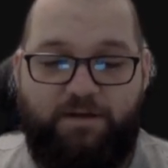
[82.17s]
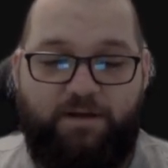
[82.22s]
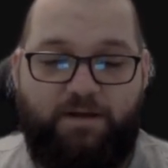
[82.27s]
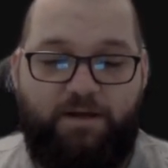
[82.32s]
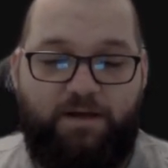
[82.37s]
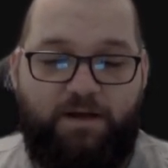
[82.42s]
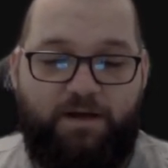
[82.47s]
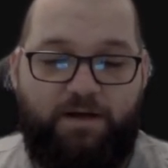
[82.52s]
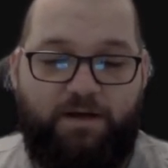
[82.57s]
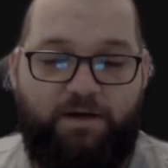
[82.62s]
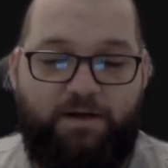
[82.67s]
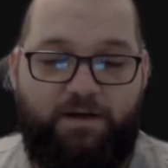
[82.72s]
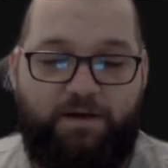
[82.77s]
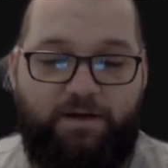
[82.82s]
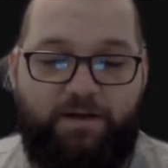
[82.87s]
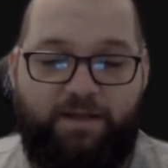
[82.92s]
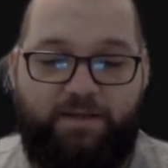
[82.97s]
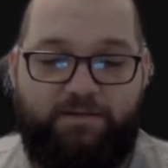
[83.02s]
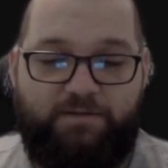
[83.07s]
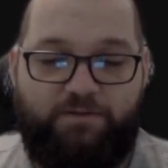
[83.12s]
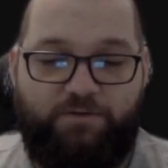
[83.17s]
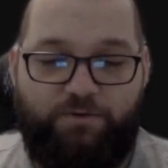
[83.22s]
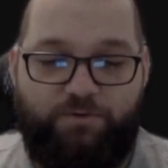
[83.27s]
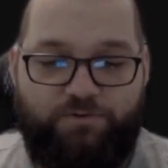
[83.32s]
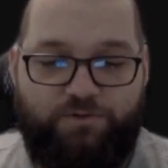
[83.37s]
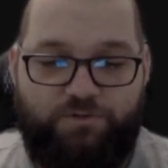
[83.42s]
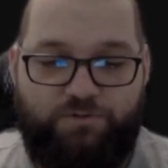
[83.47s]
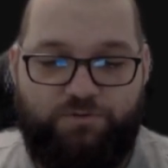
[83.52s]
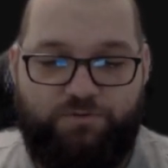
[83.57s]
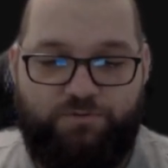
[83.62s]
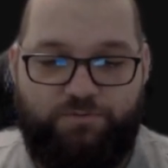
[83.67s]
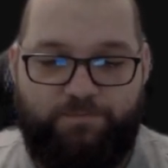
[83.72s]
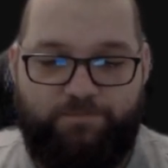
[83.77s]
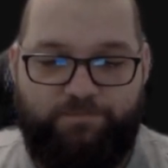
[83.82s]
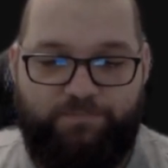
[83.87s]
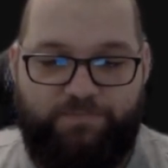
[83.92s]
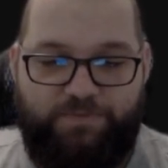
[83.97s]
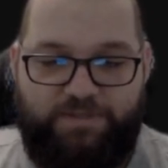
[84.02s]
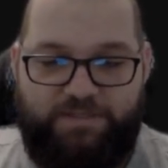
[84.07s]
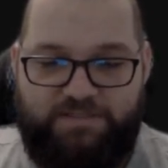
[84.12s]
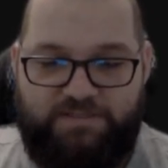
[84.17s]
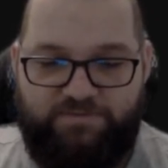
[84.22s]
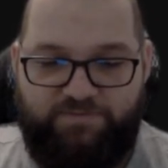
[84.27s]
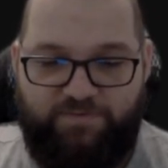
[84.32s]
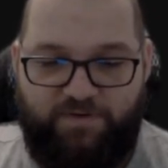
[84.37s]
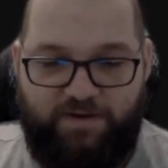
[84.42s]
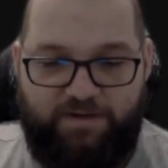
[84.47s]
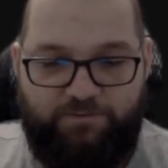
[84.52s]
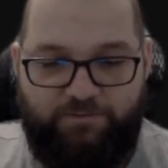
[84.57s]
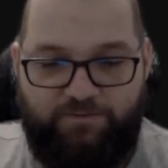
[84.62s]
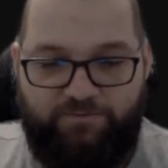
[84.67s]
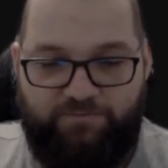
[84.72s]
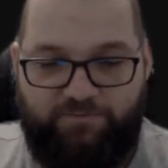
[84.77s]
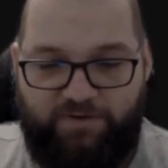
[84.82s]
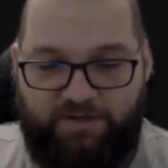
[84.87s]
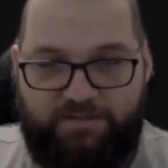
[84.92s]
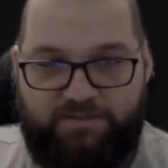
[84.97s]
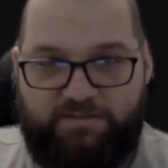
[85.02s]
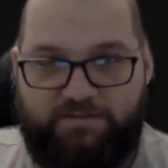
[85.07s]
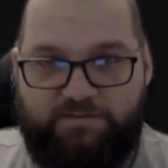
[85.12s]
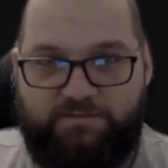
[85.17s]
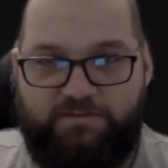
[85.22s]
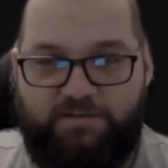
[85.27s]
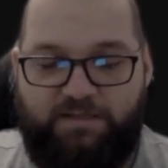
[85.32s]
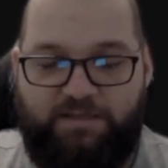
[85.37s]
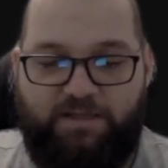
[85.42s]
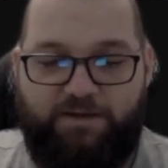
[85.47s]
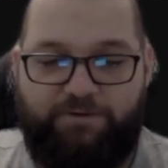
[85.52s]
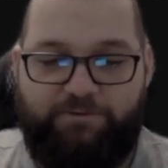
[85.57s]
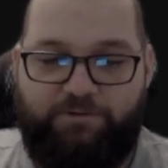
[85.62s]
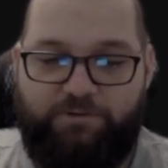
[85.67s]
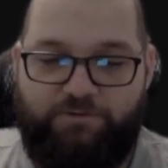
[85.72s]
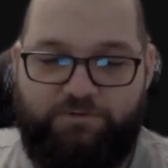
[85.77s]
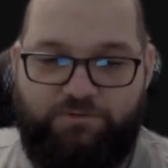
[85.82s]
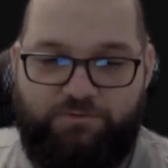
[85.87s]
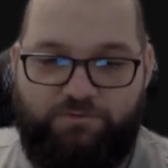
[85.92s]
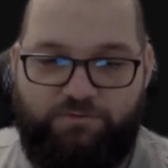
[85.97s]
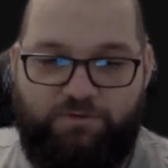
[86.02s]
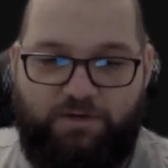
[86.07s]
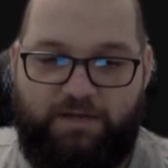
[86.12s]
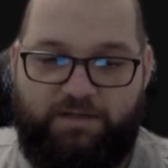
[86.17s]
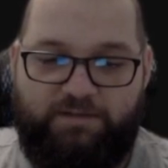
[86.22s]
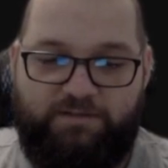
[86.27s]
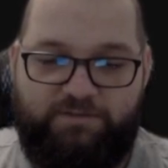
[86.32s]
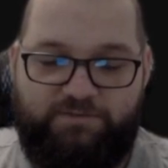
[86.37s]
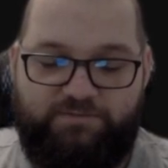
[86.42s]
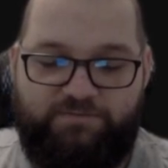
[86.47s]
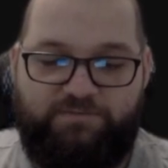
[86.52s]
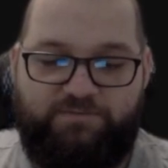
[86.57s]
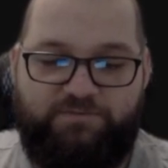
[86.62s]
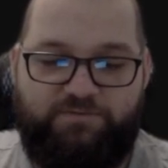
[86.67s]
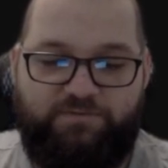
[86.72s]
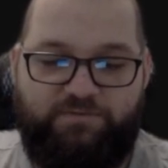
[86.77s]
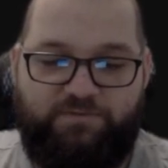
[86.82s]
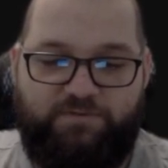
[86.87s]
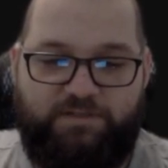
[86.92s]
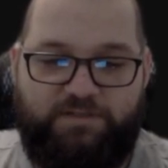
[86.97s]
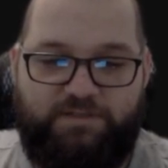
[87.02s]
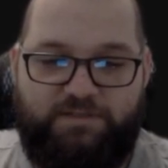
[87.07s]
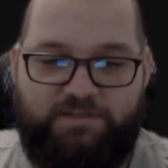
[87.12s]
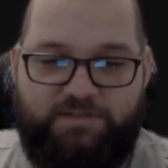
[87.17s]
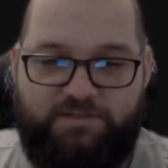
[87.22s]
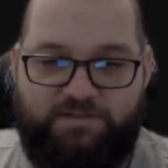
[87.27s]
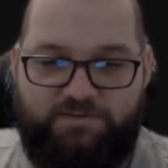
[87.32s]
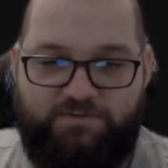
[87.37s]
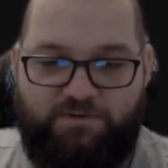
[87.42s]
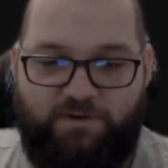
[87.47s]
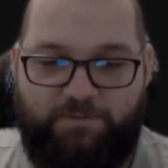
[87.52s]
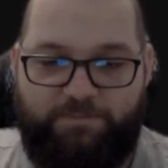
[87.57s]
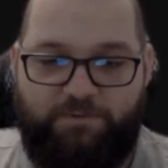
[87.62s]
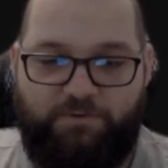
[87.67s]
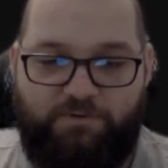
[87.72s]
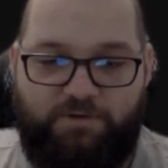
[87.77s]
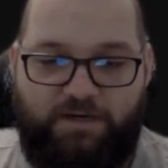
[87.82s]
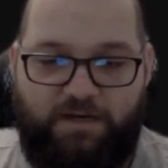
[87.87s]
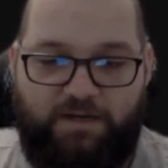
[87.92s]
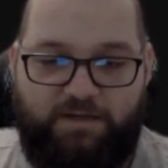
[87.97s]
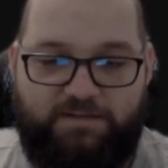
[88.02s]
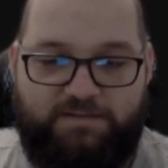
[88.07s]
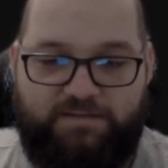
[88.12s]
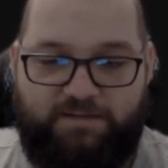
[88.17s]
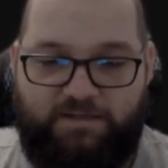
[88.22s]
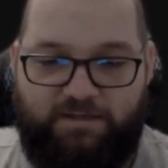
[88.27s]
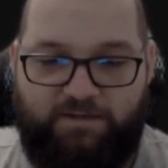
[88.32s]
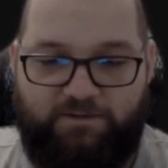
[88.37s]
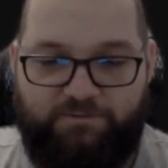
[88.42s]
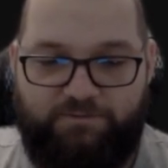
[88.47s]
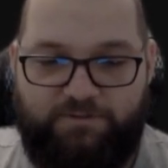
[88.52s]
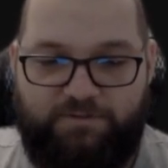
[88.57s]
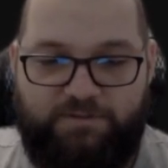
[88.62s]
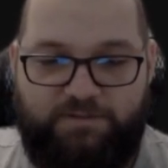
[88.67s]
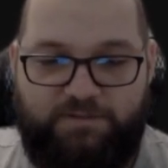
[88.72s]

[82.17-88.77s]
And also this final effect allowing you to kind of swap your cards around